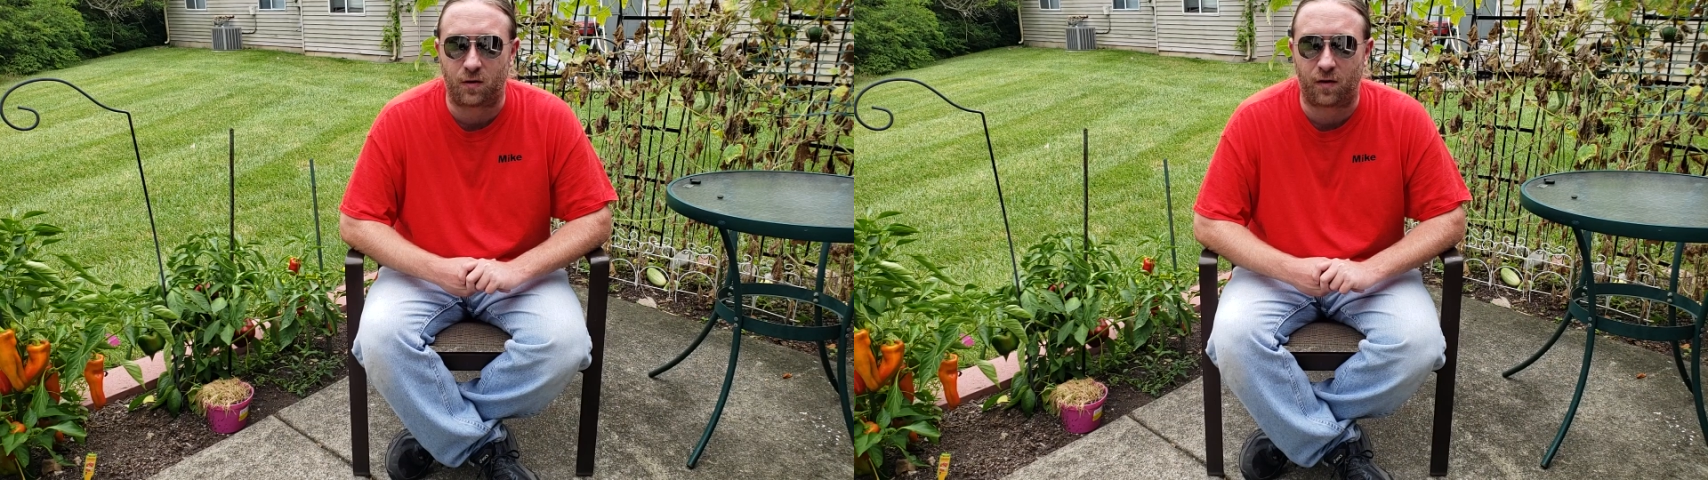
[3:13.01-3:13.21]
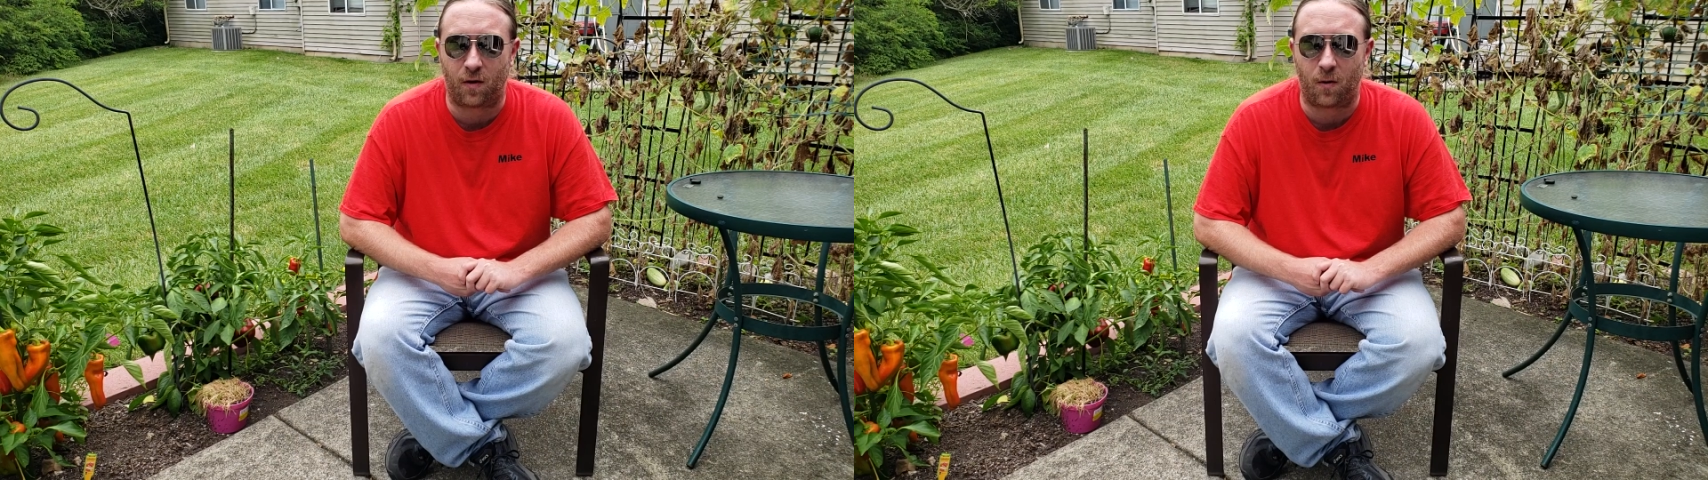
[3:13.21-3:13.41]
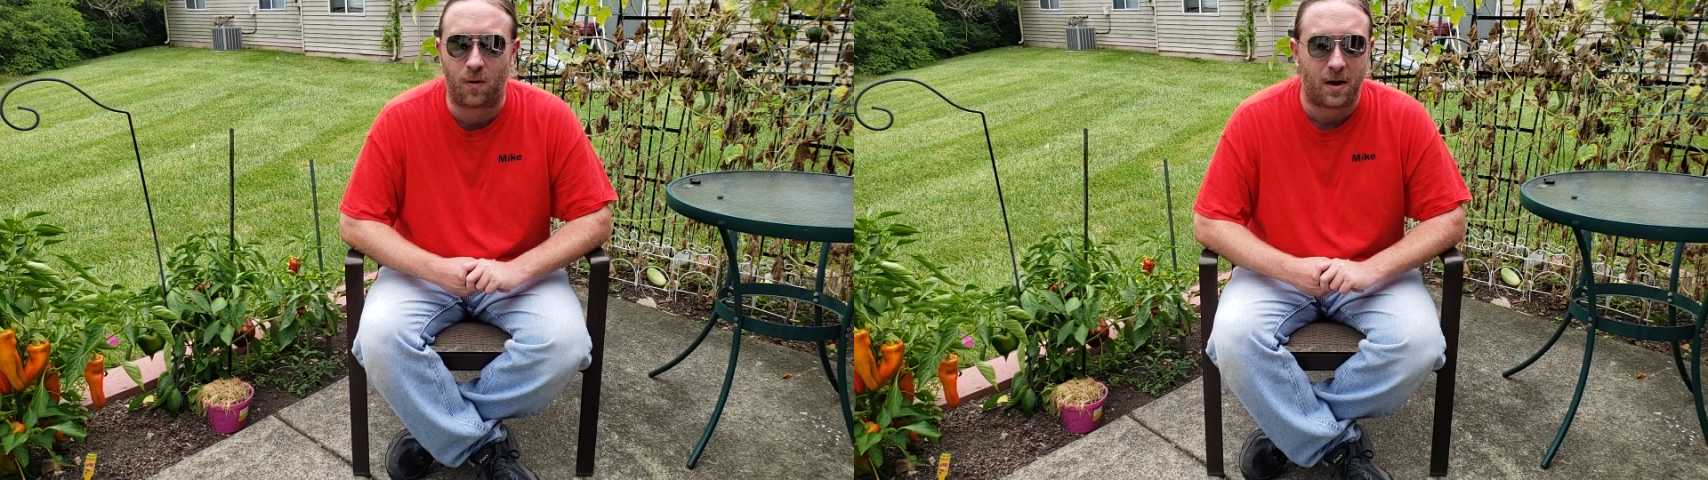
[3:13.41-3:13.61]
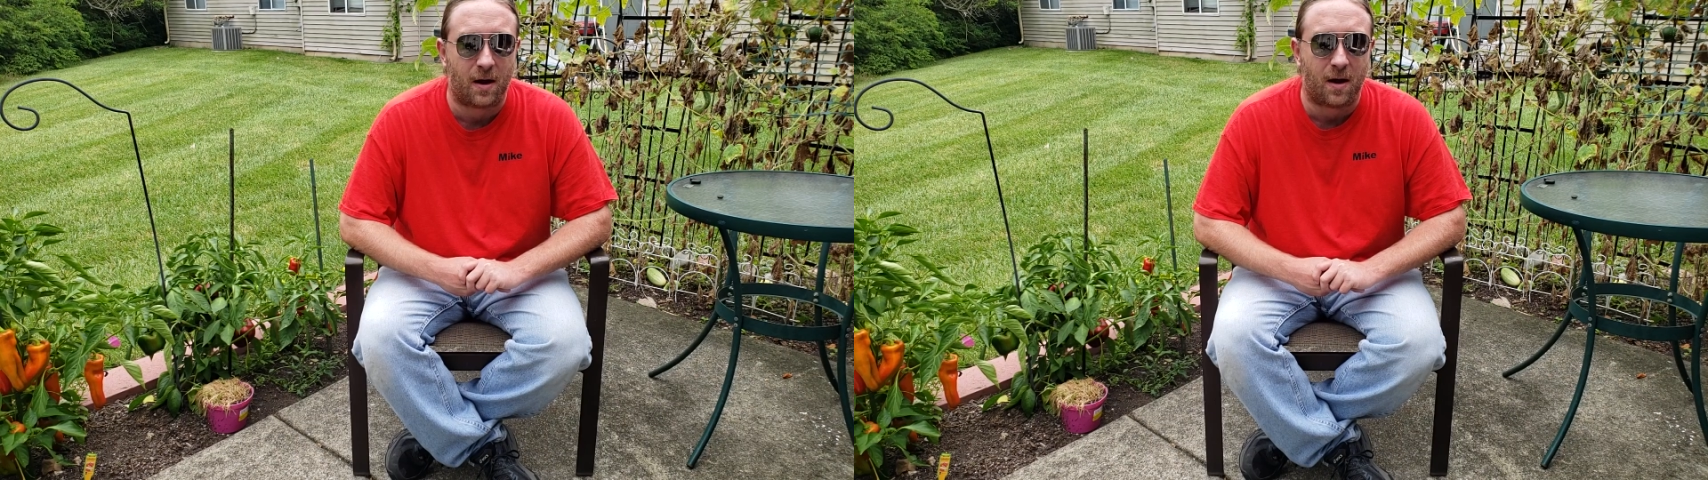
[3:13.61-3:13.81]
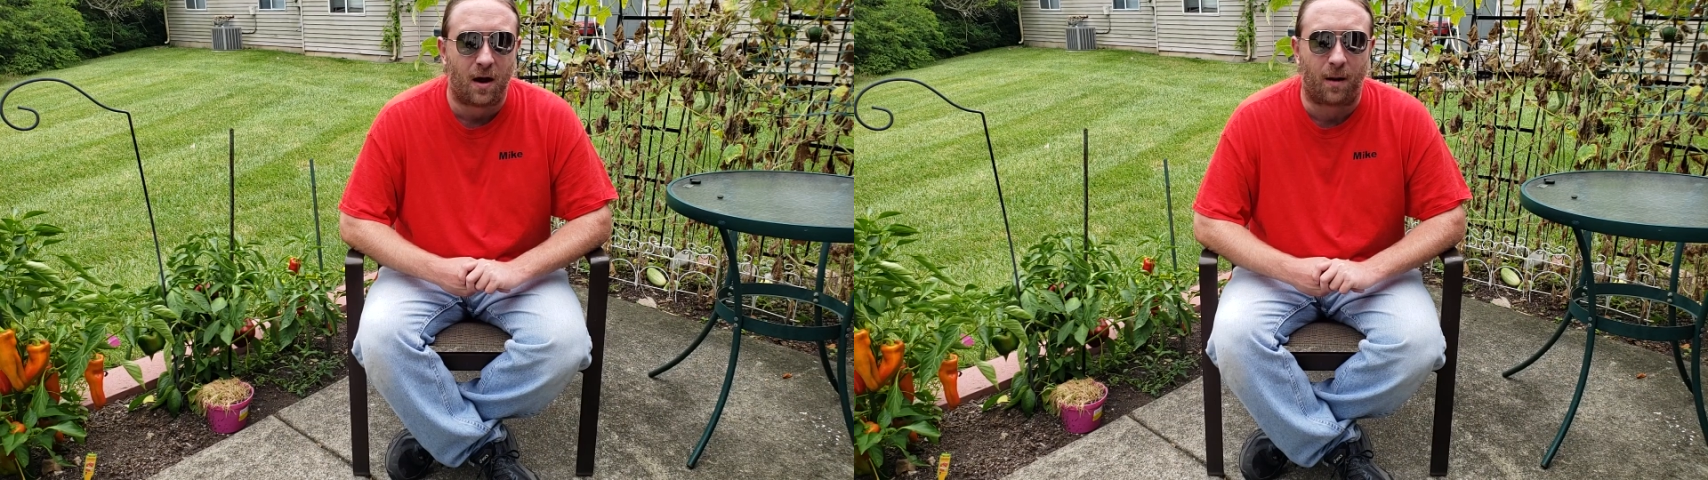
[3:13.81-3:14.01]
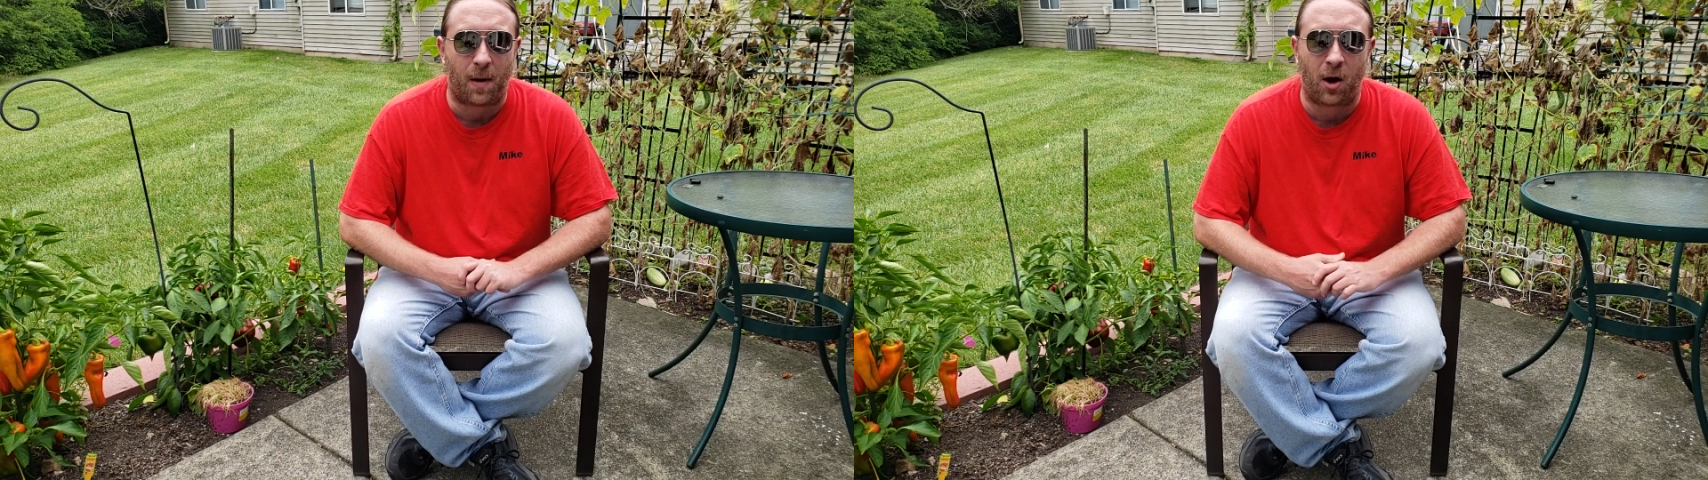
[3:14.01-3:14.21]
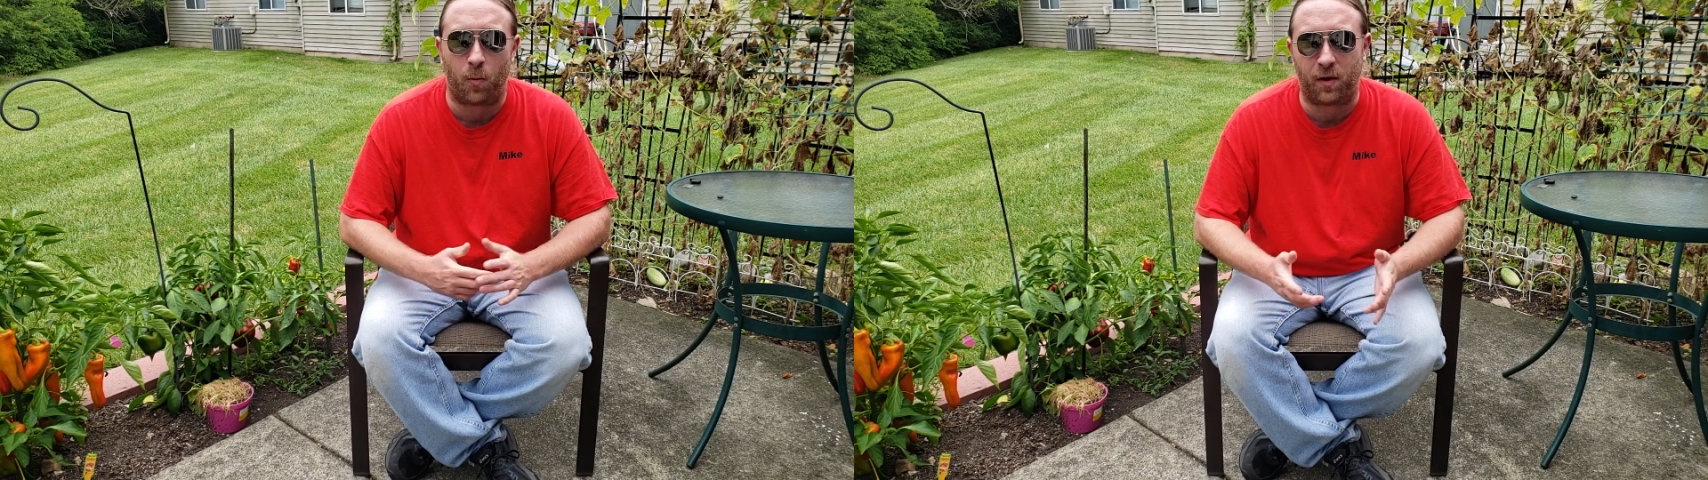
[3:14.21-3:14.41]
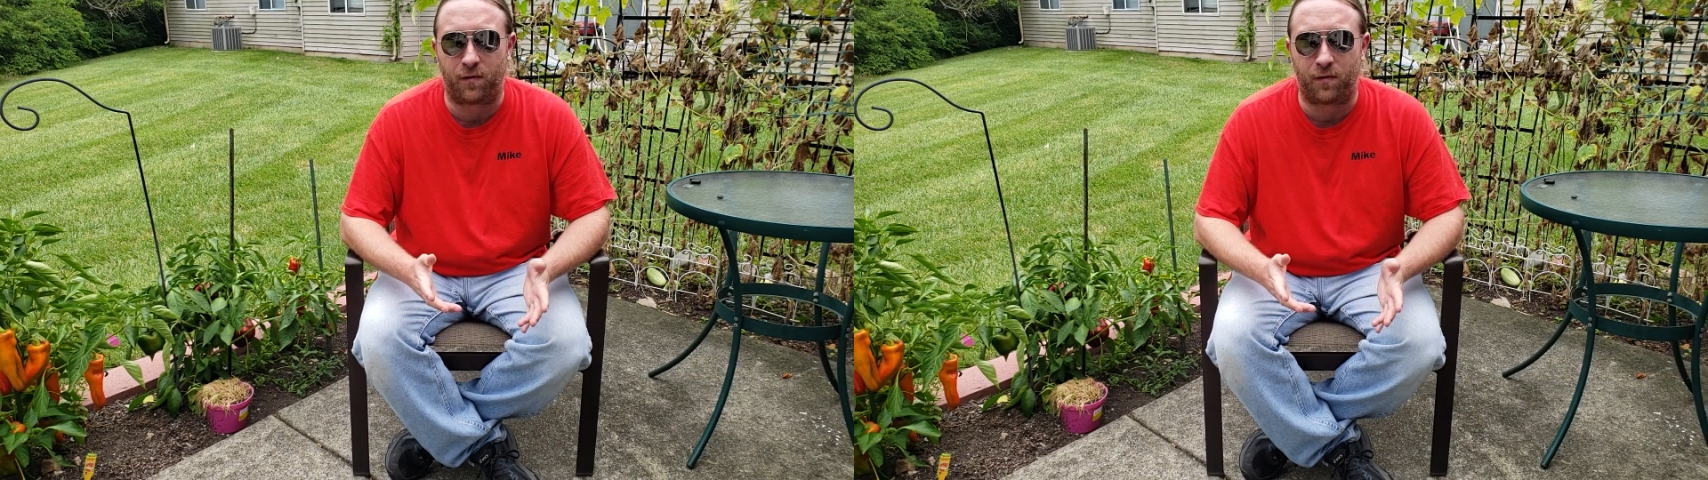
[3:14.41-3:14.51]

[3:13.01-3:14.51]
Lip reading: So I hope this